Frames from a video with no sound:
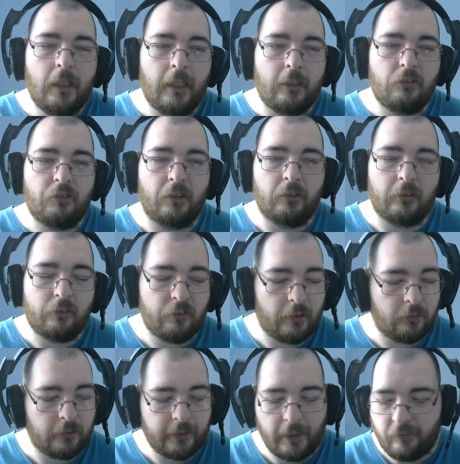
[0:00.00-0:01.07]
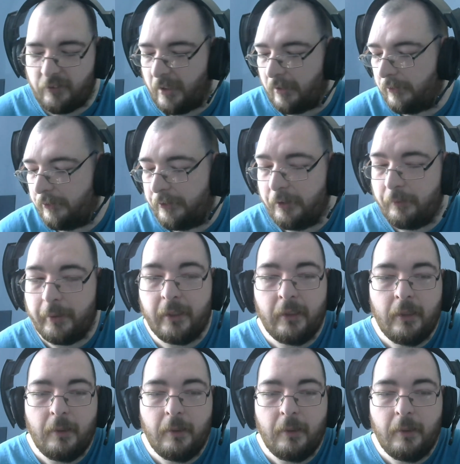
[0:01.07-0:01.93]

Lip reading: etc., etc., and that's how you do it.